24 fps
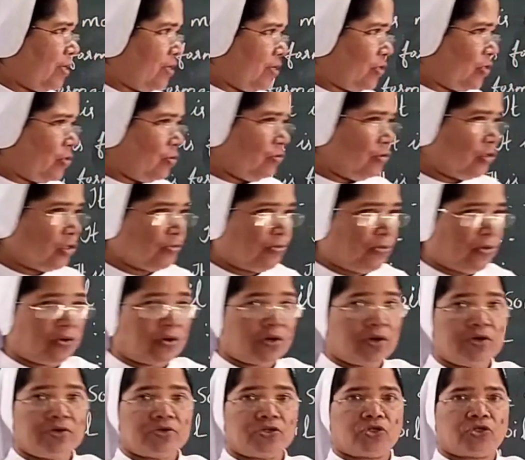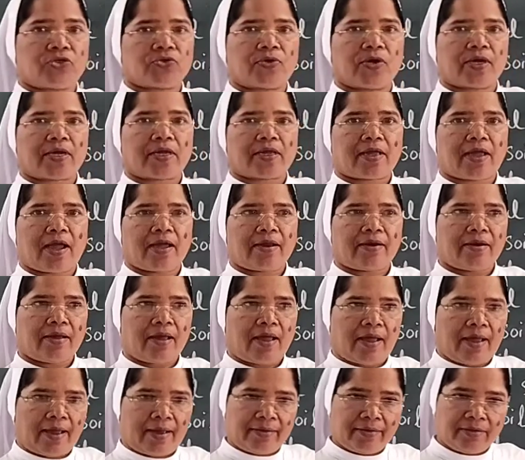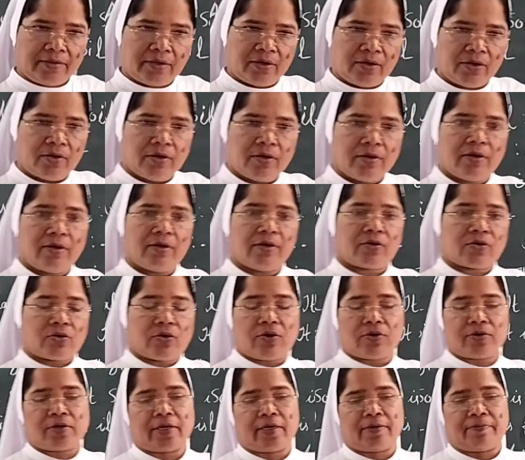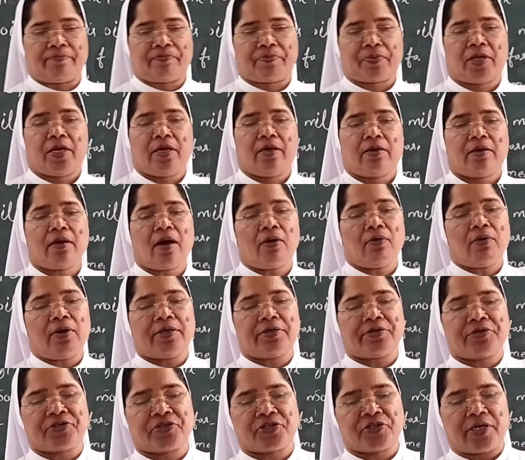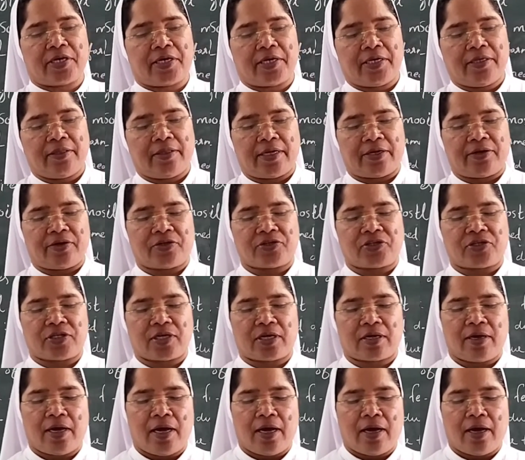It is used for sugar cane and cotton. Now let us study the next